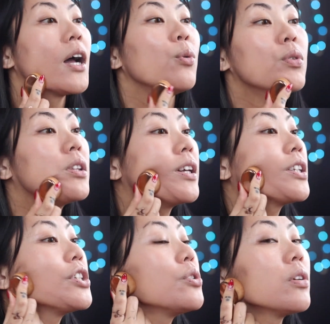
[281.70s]
would like
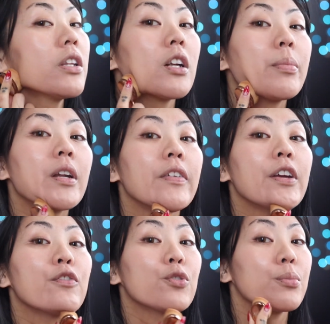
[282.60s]
to do a little bit of
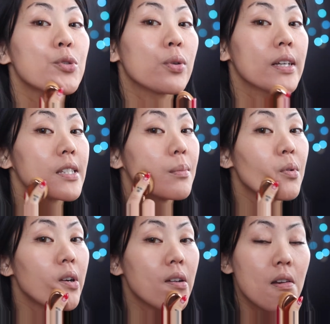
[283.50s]
a room tour at some
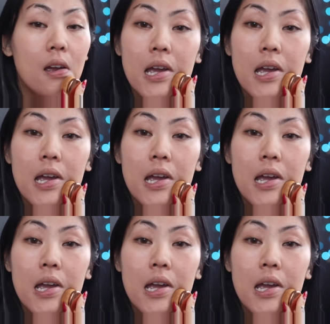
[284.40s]
point,